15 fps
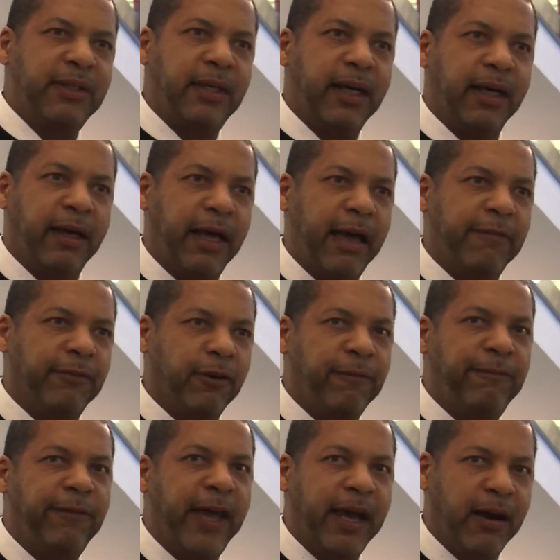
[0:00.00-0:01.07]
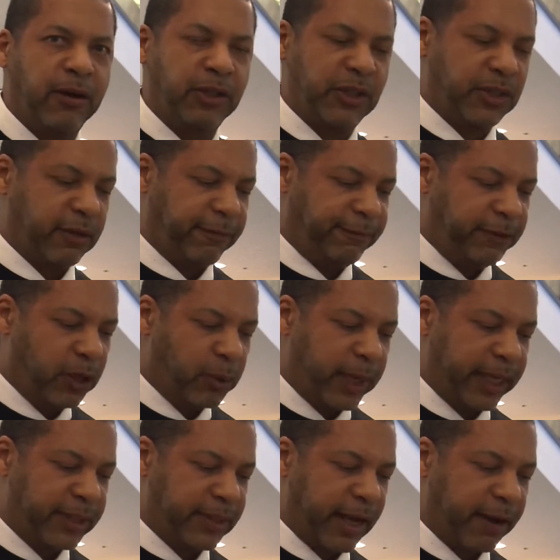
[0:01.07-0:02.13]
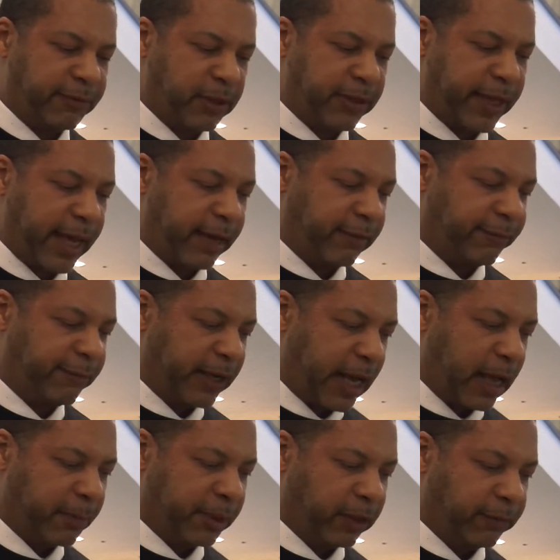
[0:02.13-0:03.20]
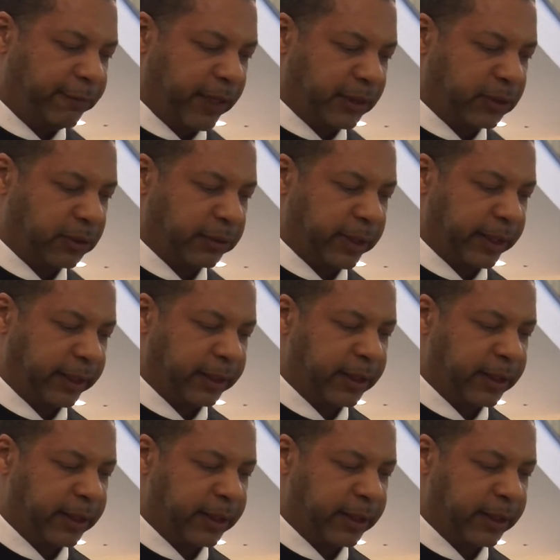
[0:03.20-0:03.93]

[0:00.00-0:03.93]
ever fair just a few weeks after that phenomenal victory.